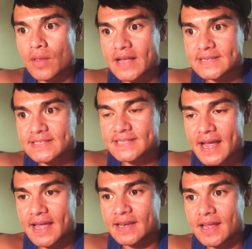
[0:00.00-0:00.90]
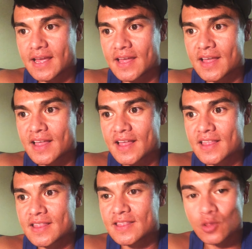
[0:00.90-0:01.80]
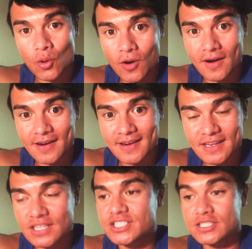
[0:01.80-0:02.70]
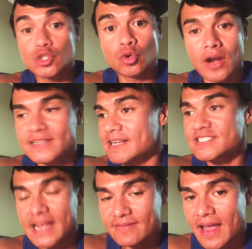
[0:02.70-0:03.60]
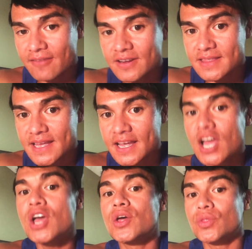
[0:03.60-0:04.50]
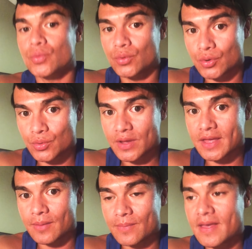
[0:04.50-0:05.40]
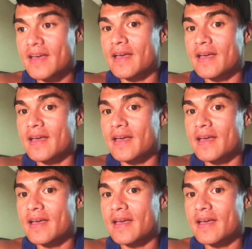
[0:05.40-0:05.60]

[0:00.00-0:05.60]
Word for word: as i said the lord jesus christ has saved everything through him